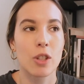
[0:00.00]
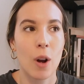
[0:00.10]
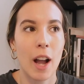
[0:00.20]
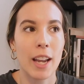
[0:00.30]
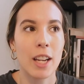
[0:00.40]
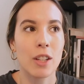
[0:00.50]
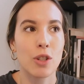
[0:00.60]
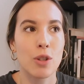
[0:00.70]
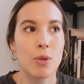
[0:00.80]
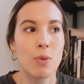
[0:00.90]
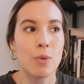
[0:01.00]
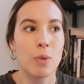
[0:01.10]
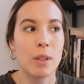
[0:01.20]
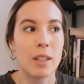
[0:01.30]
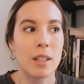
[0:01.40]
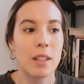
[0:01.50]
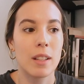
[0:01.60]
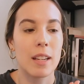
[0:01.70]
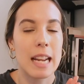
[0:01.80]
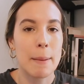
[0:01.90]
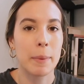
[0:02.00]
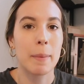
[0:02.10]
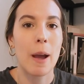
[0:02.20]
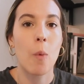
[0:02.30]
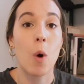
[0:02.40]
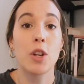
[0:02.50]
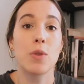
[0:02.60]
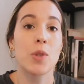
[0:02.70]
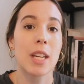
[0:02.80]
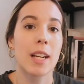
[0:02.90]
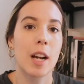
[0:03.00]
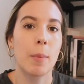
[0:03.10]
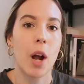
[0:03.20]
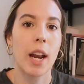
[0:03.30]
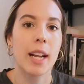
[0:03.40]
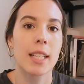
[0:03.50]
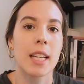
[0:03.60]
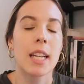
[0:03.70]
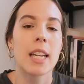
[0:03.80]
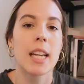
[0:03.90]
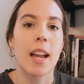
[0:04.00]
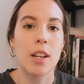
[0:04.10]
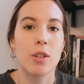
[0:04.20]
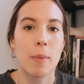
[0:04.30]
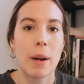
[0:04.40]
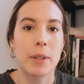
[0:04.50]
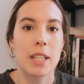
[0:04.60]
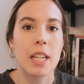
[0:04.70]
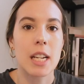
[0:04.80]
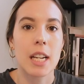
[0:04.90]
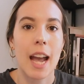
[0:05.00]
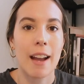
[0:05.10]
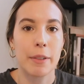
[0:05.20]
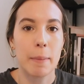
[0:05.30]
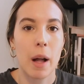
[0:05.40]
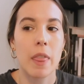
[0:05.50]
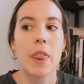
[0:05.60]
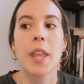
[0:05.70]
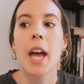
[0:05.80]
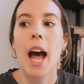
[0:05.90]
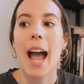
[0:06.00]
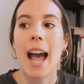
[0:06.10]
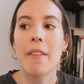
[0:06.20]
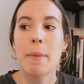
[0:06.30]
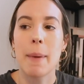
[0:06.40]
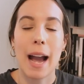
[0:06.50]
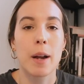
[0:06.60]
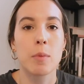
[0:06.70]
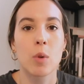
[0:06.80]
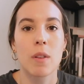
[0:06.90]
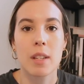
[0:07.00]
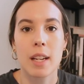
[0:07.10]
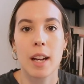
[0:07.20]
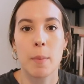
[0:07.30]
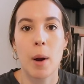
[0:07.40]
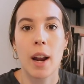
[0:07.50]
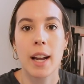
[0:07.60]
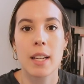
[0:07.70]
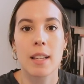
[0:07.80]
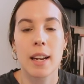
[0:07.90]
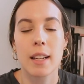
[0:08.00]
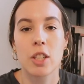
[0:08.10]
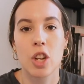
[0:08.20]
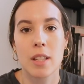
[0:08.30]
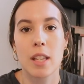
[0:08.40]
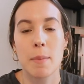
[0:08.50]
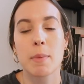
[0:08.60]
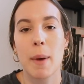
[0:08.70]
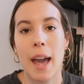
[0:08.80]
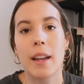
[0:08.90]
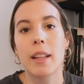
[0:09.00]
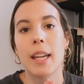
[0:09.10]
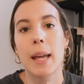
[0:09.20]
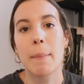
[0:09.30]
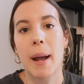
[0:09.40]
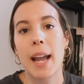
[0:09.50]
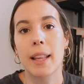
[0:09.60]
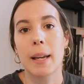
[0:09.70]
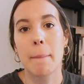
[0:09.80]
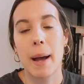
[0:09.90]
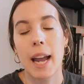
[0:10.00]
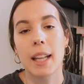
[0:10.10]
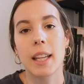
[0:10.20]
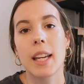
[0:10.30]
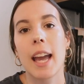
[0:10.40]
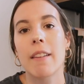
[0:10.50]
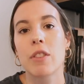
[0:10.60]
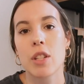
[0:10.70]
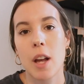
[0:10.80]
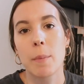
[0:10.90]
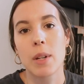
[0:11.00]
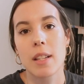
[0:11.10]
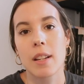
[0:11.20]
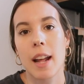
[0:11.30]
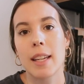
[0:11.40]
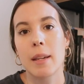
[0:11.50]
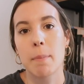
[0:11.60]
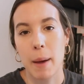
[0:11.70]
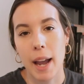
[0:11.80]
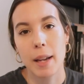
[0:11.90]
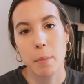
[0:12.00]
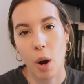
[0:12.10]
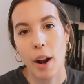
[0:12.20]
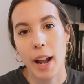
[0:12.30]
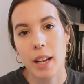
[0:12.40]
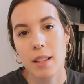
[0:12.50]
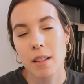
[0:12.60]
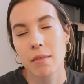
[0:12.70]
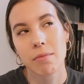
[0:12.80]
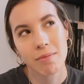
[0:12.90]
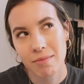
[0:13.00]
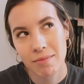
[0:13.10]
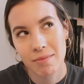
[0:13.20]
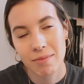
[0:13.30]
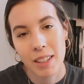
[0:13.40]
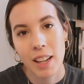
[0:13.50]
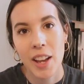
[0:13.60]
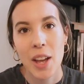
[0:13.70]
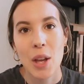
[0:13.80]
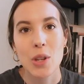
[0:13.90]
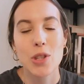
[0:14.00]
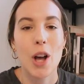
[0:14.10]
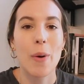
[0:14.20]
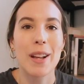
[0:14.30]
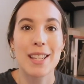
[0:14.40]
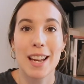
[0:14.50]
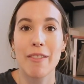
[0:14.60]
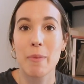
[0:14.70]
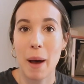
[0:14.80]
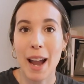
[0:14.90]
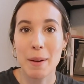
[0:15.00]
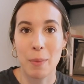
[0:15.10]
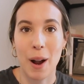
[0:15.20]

trying to implement one new skincare product into my routine every month. I have a backup drawer of skincare products that it just keeps piling and piling and piling, and for some reason I keep buying products. So instead of buying